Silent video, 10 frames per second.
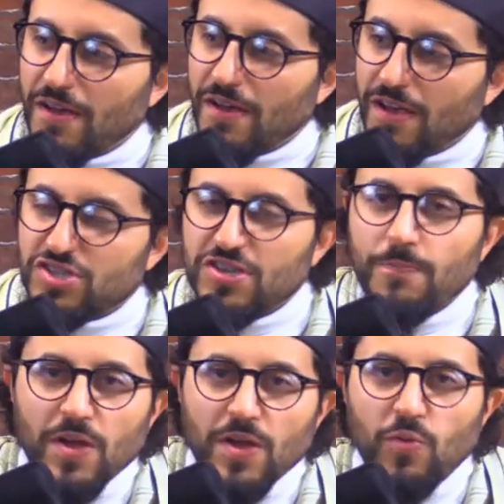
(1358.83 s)

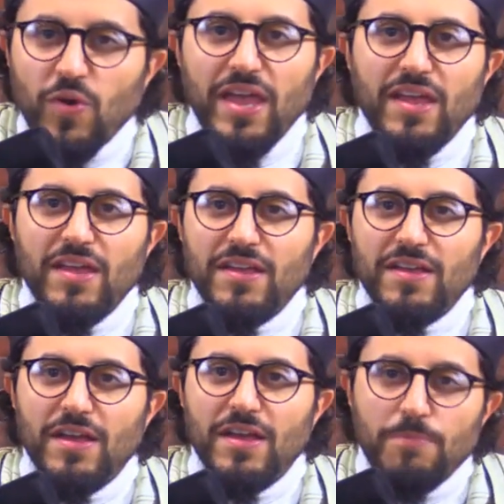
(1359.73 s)
chipping away
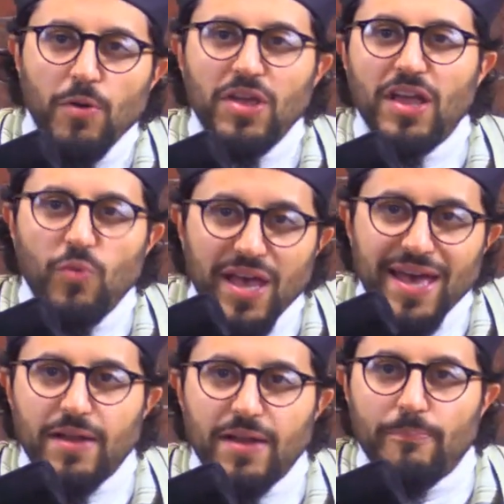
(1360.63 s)
and poking away
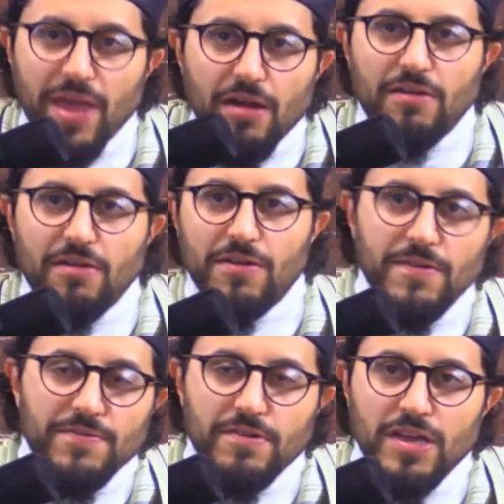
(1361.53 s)
at a bear,
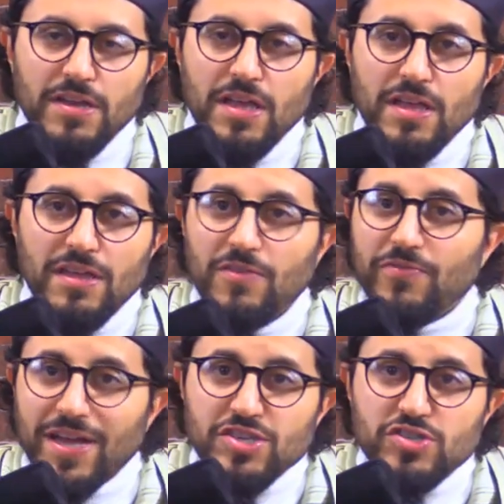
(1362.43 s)
right?
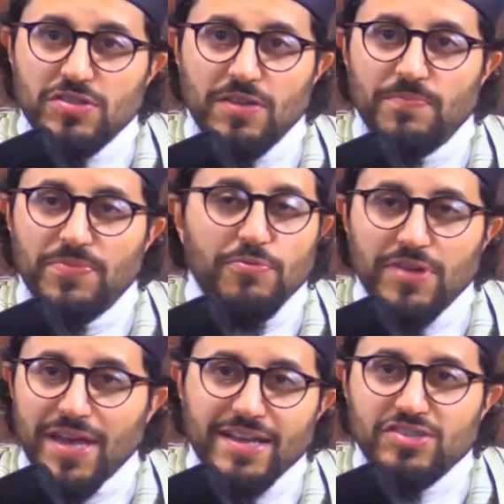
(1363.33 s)
Eventually, the
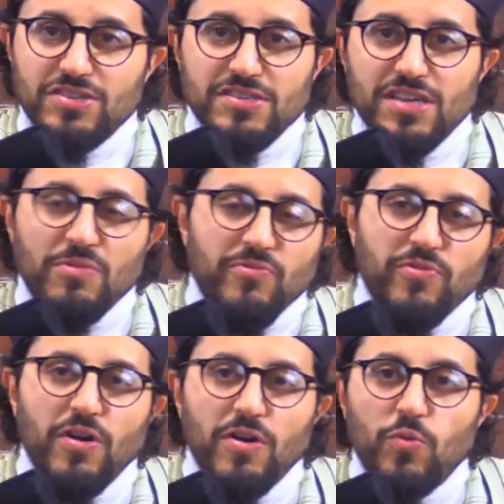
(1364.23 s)
reaction is going to be
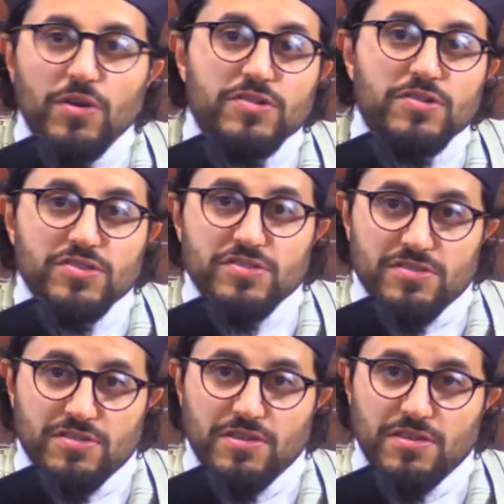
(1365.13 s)
far worse,
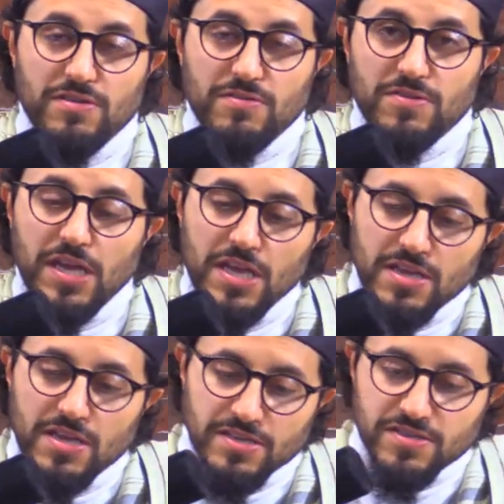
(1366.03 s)
okay?
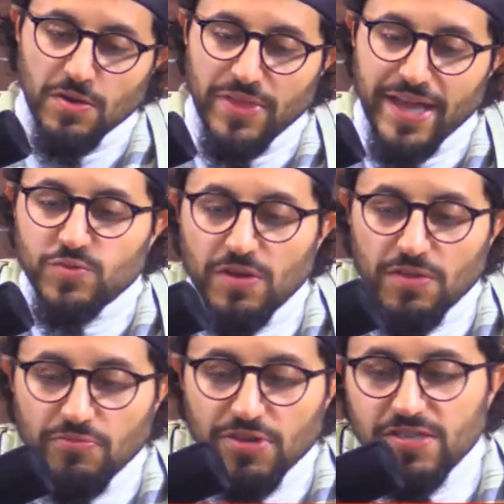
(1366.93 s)
And so that's one of
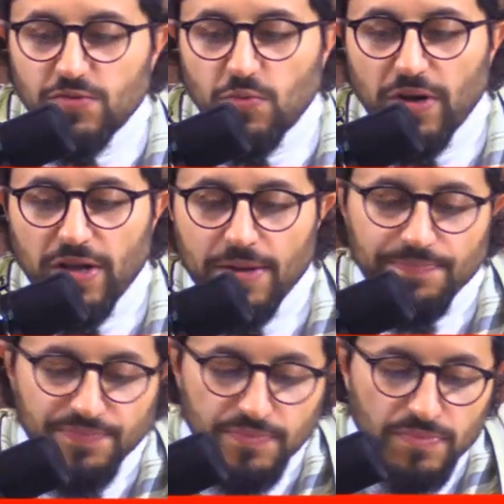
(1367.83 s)
the reasons why
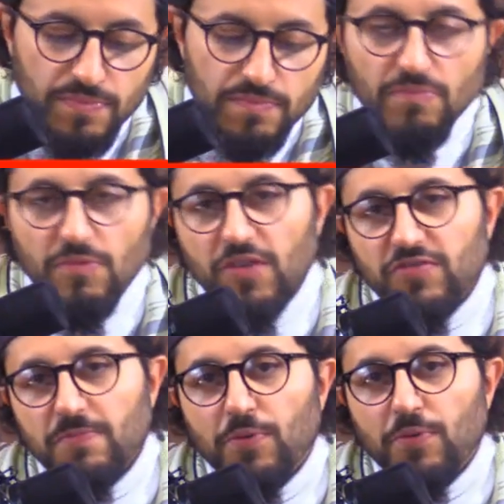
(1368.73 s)

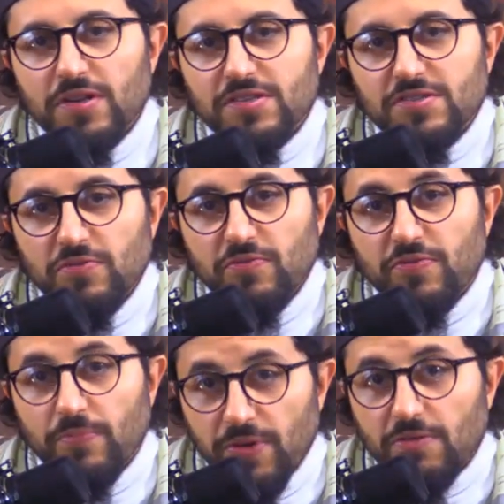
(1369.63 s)
it's important to
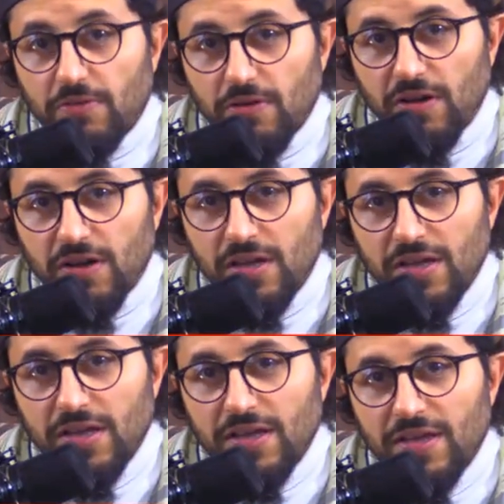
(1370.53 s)
forbid the wrong,
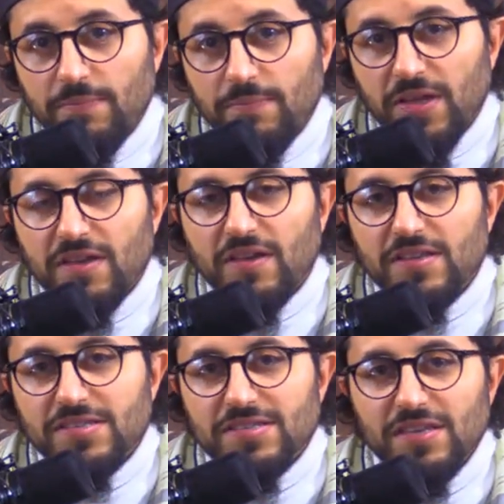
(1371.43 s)

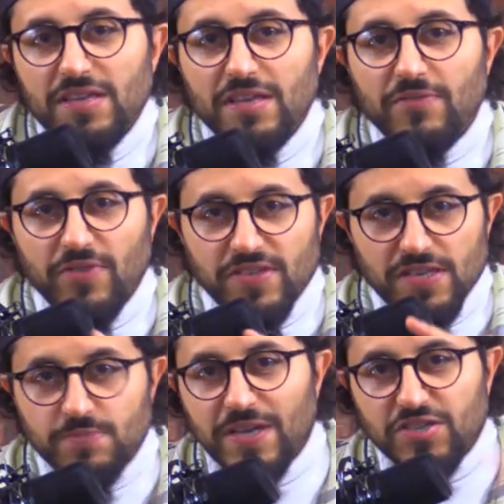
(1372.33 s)
because
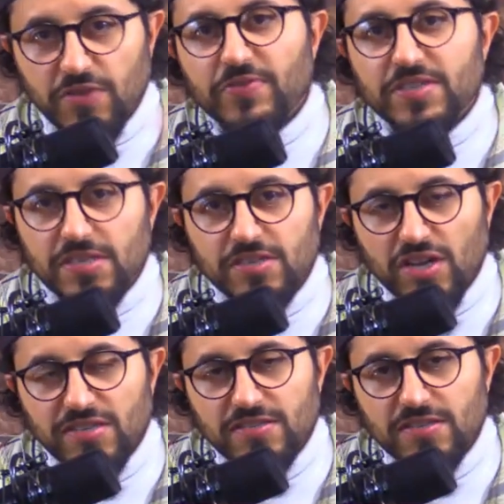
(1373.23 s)
especially if it's an
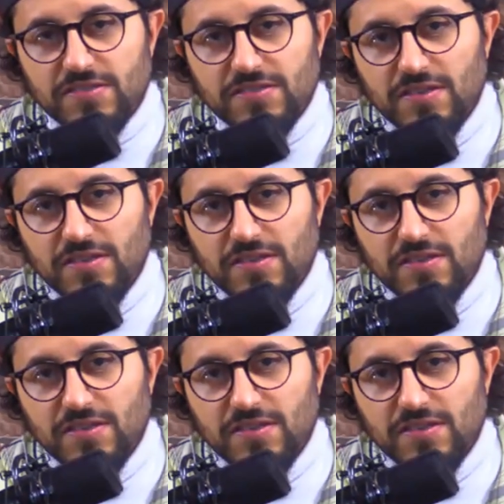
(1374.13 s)
injustice,